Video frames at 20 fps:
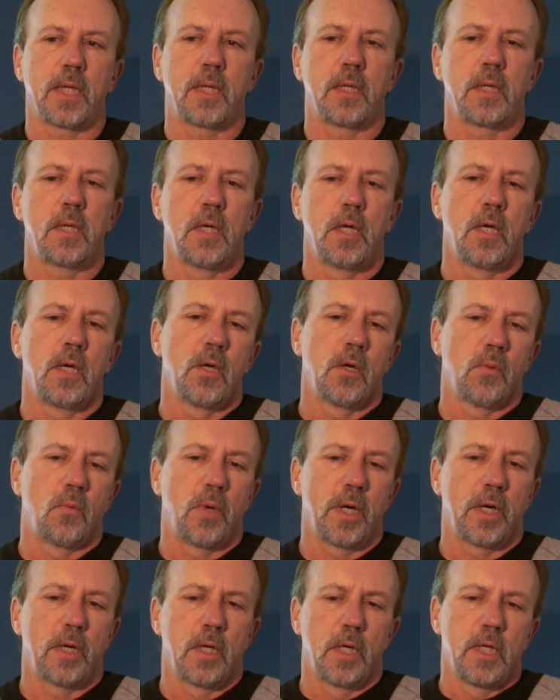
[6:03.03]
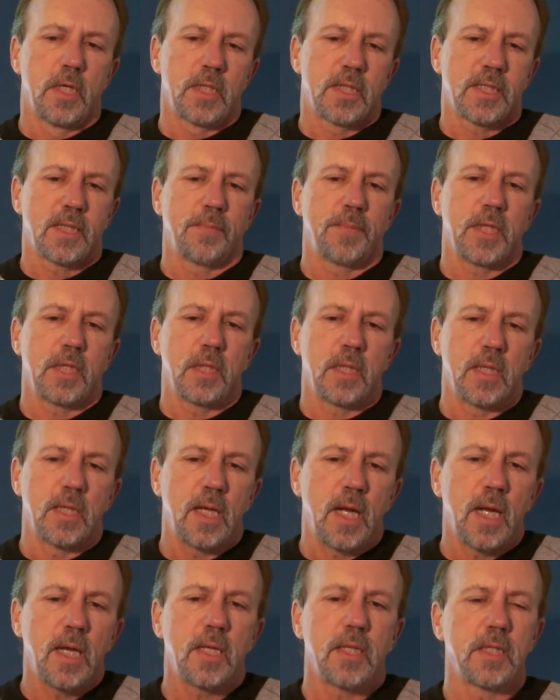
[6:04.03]
in, where something
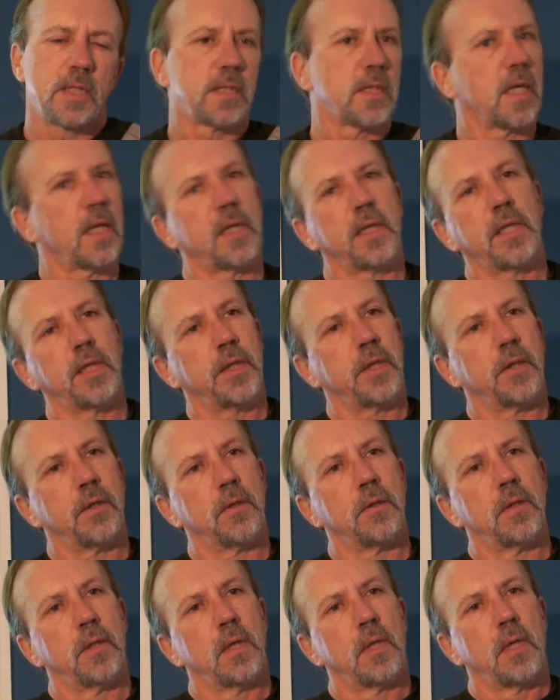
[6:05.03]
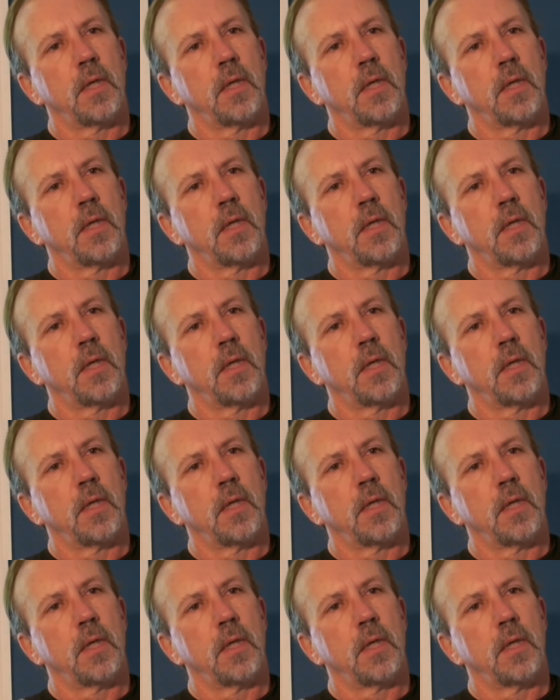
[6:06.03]
innate is telling you,